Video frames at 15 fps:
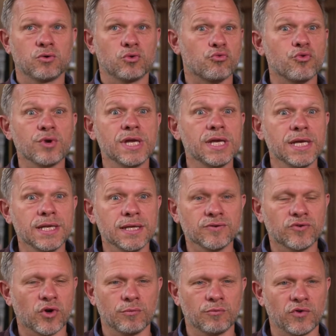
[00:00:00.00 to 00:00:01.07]
read in
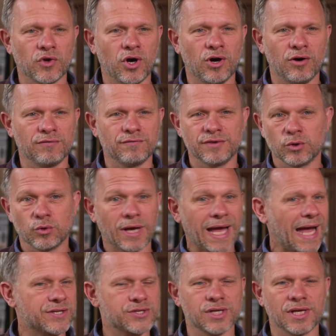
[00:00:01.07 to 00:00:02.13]
terms of you know
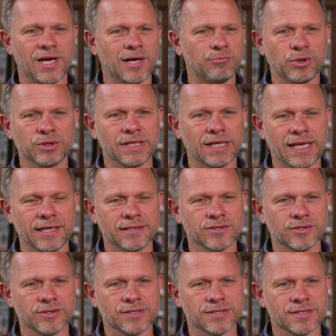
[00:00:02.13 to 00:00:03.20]
catching up on the
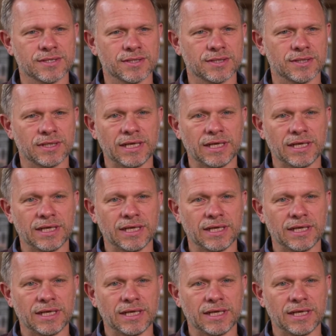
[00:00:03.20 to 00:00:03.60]
latest uh,